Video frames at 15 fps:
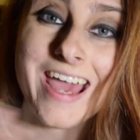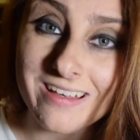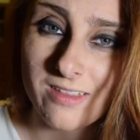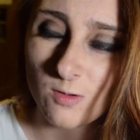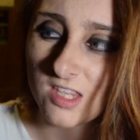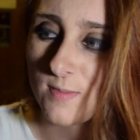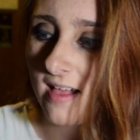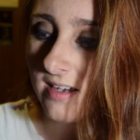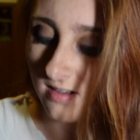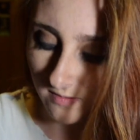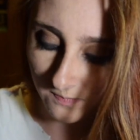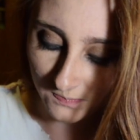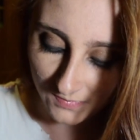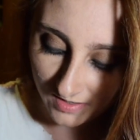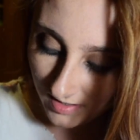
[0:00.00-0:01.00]
anything with this palette.
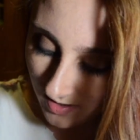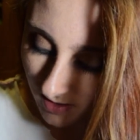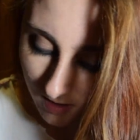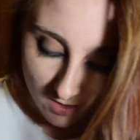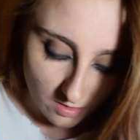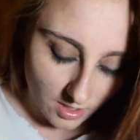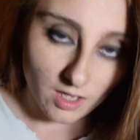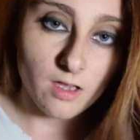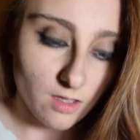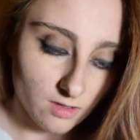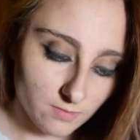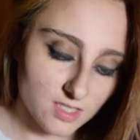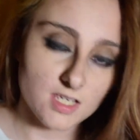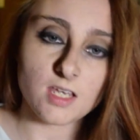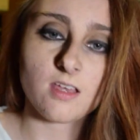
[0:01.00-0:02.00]

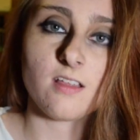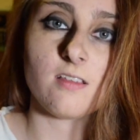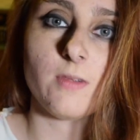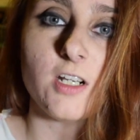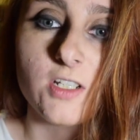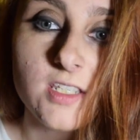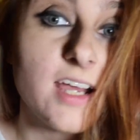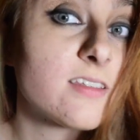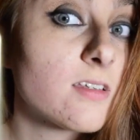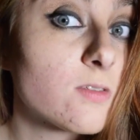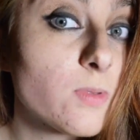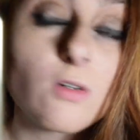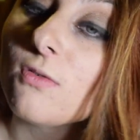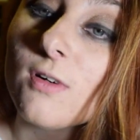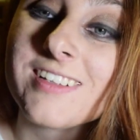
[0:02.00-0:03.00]
You see, the mirror size is beautiful